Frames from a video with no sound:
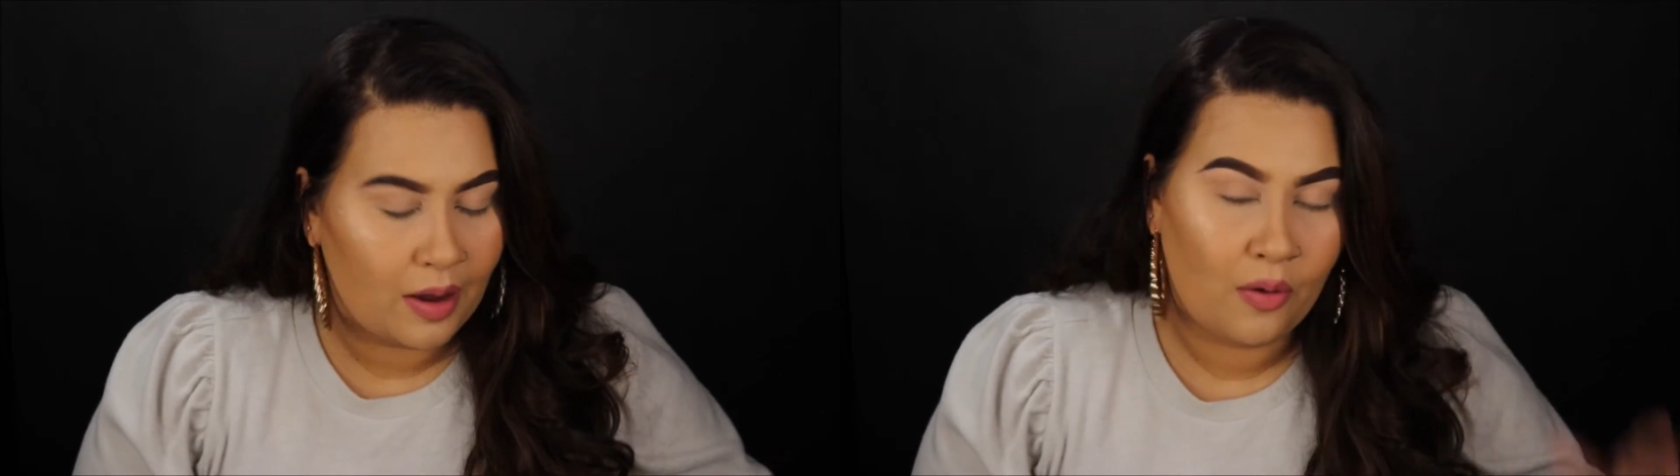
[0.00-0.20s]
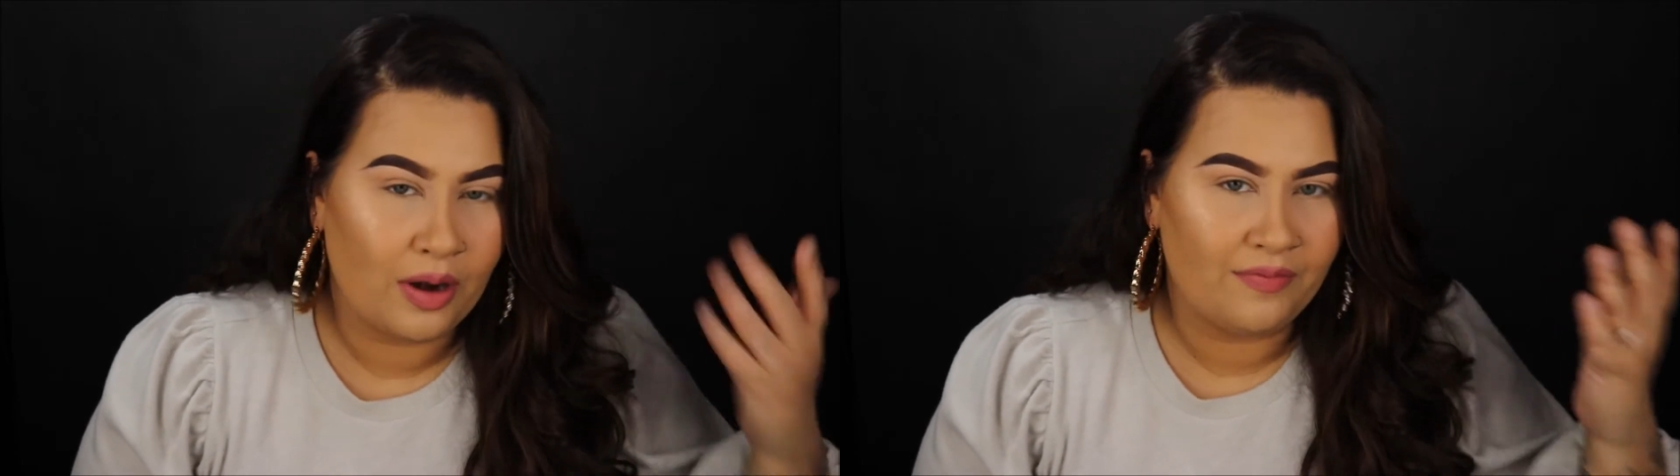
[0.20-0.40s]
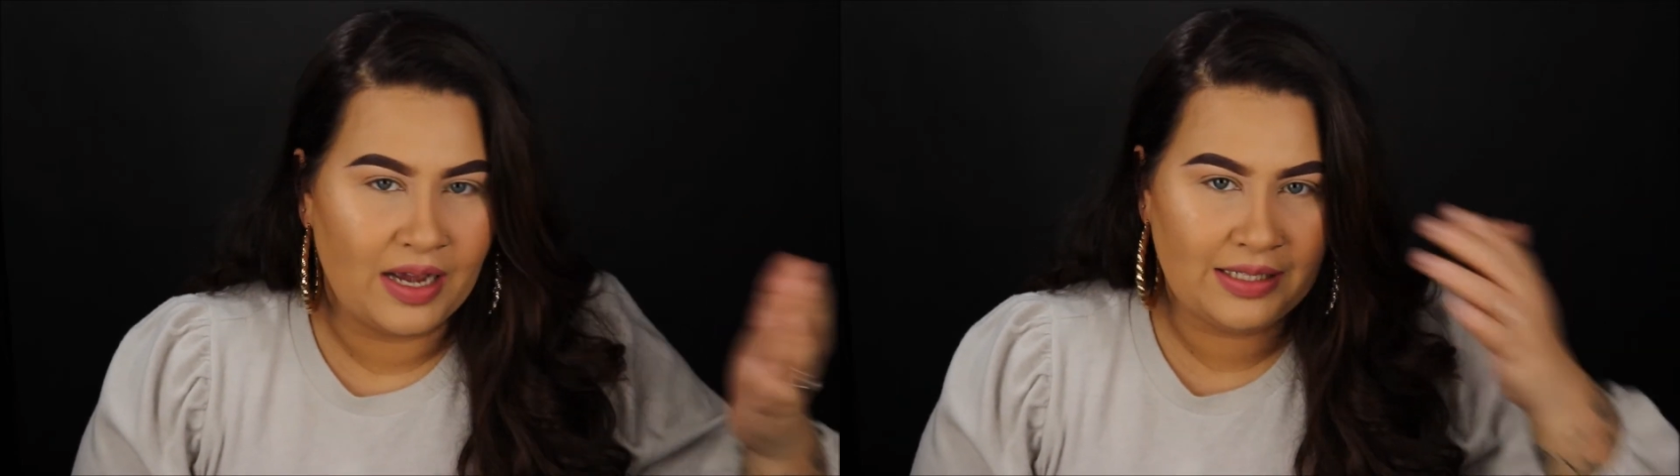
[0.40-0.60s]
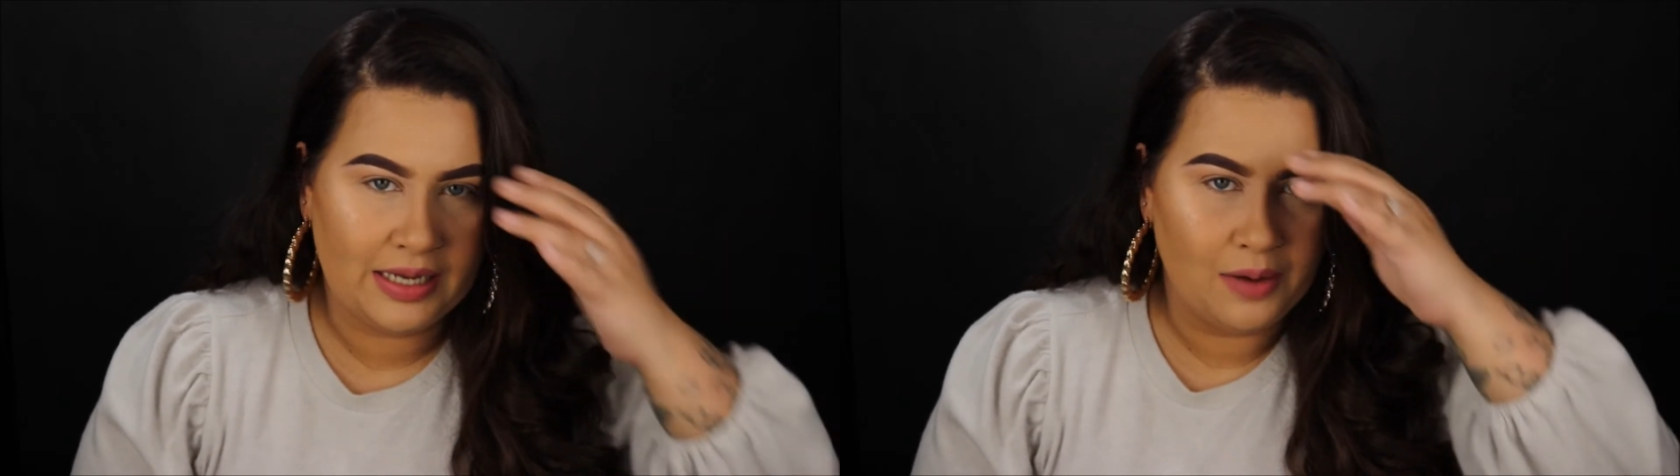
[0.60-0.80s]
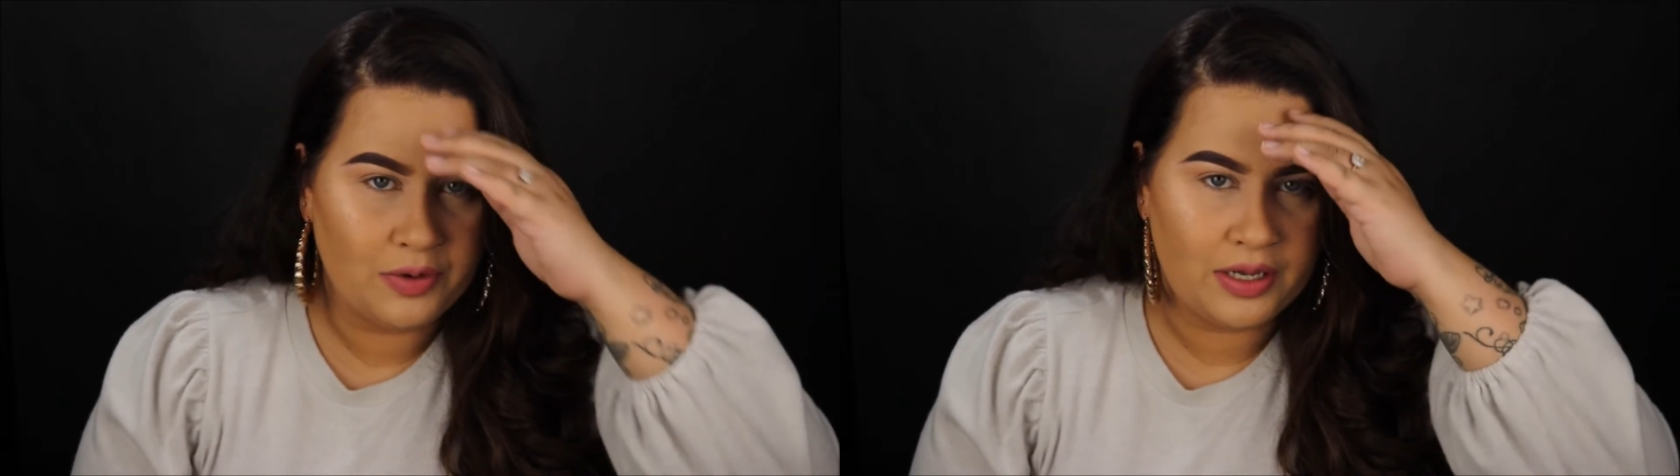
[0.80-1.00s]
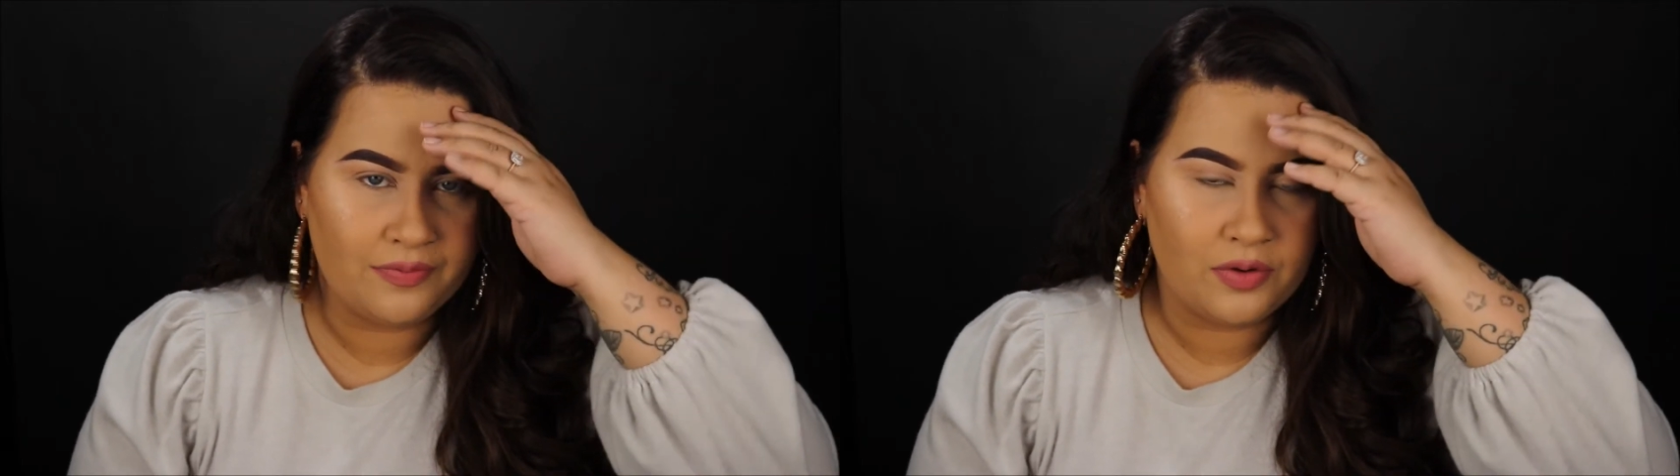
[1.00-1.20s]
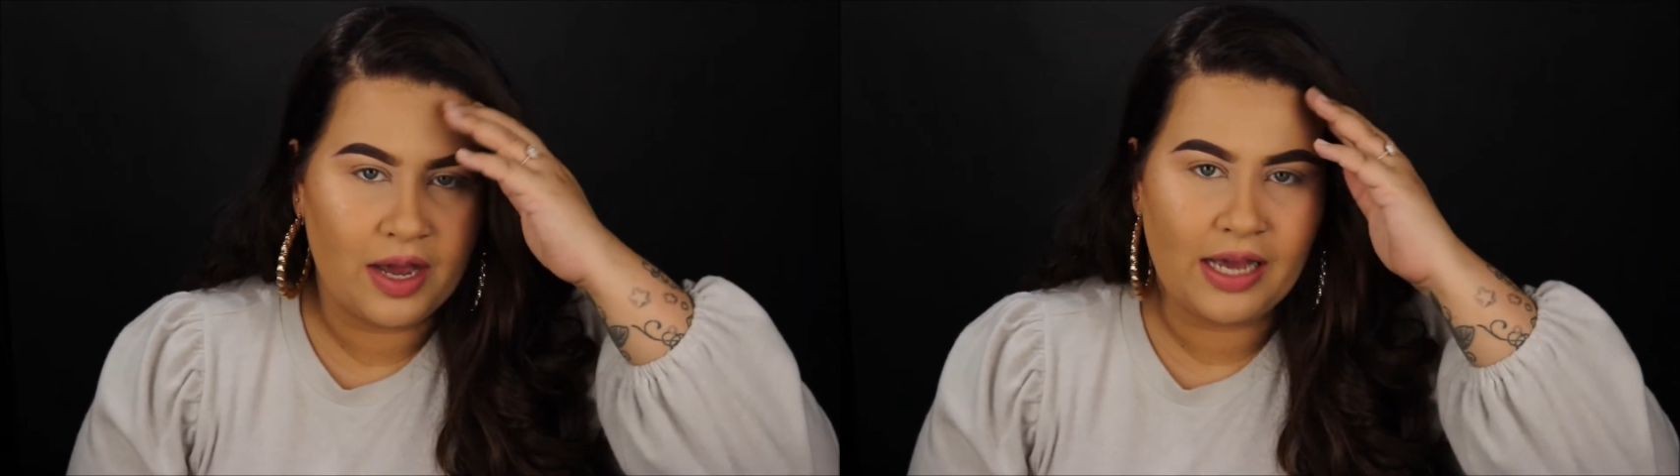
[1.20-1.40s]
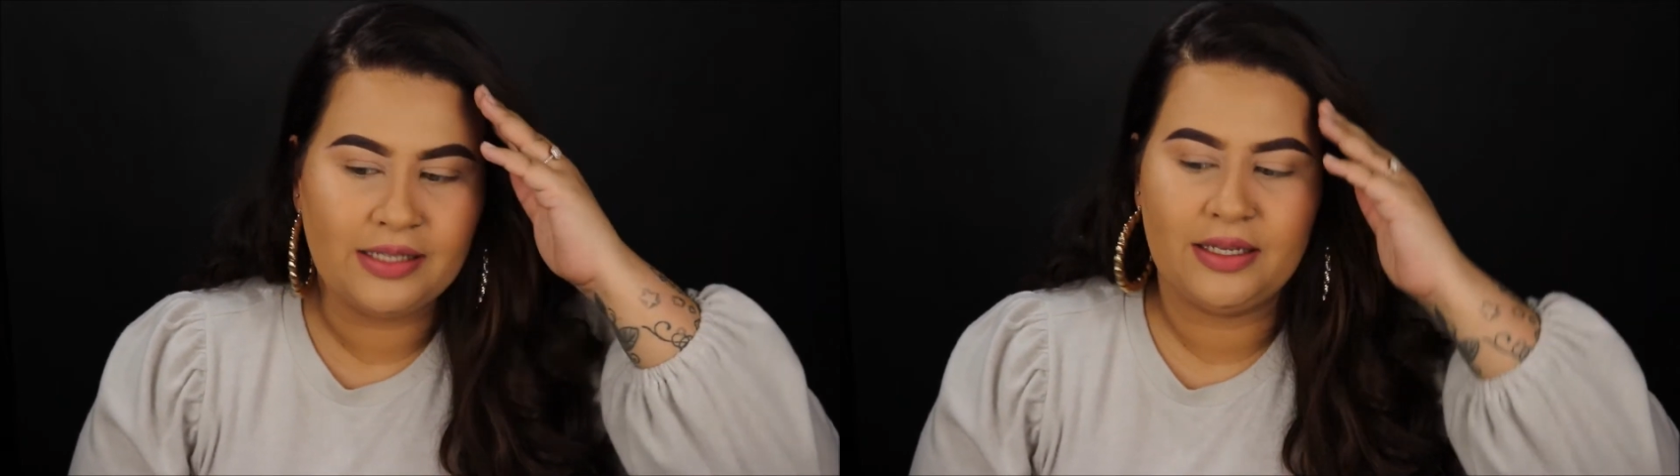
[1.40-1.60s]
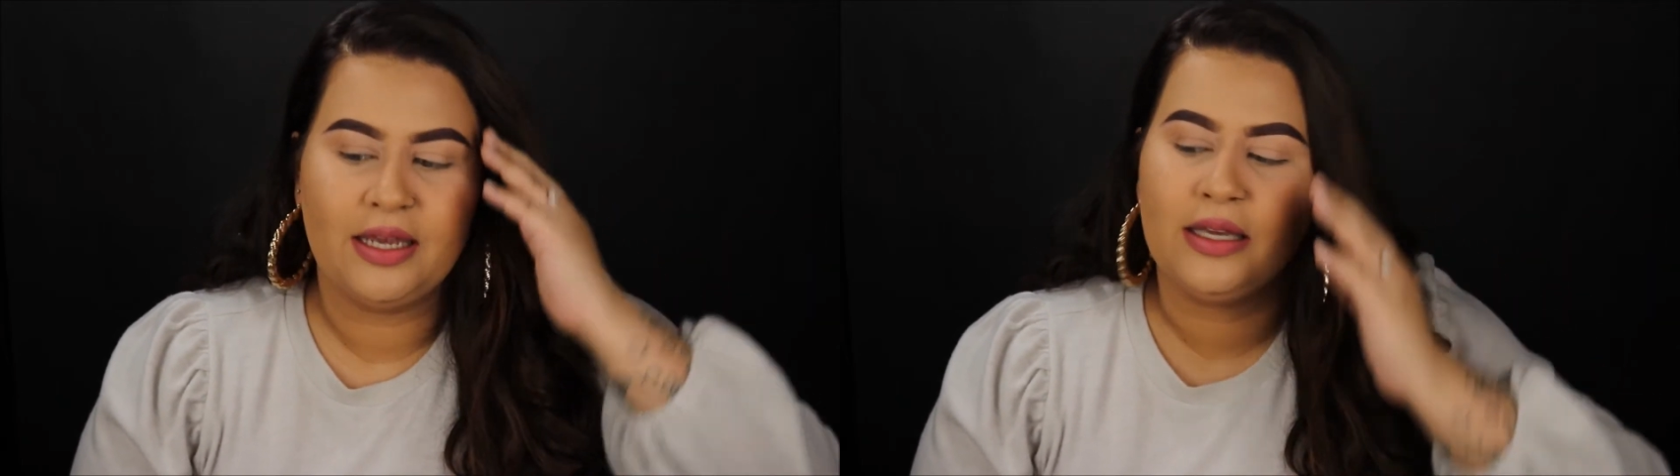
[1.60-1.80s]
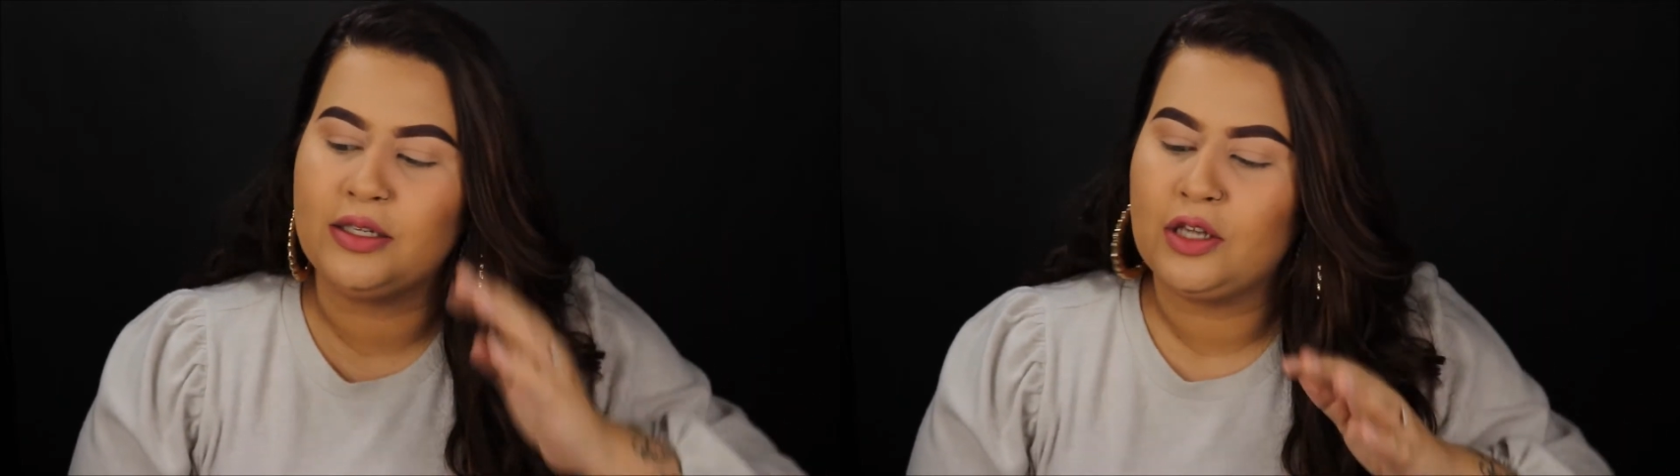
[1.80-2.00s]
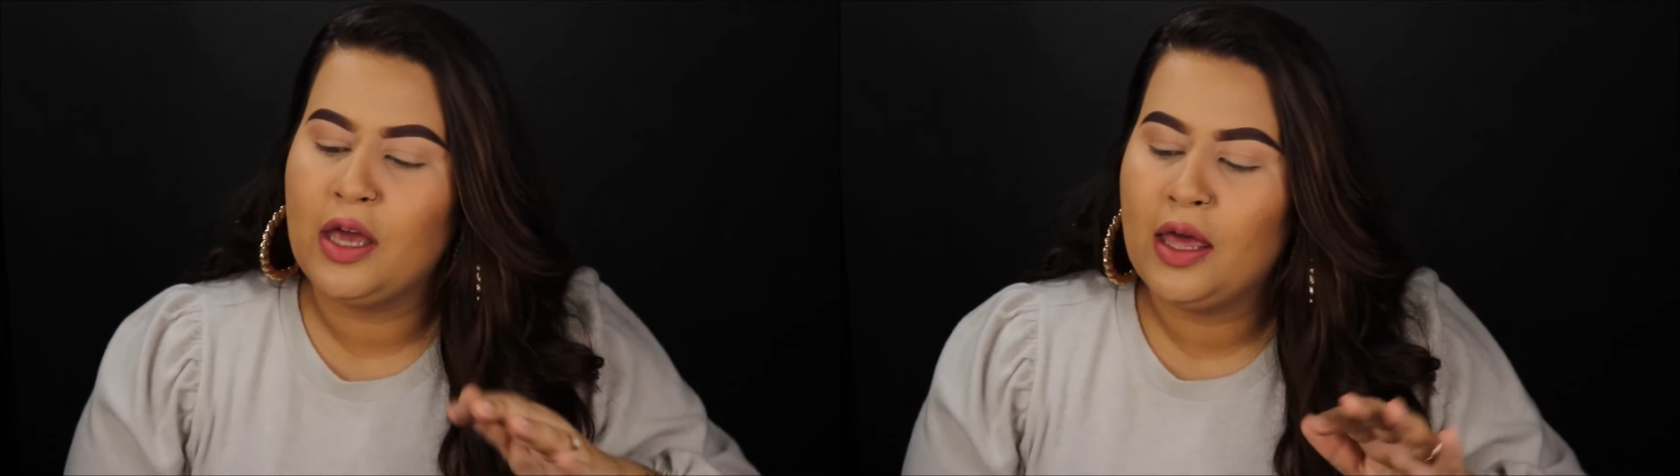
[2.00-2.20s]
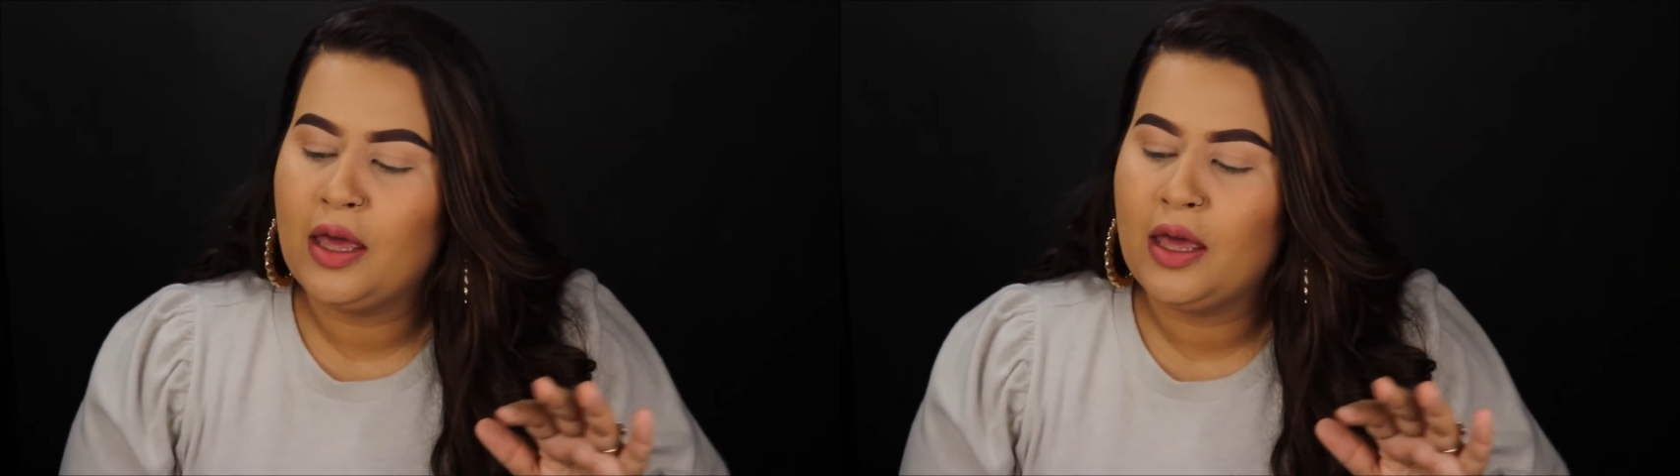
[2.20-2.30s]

or advice that I would give you guys is,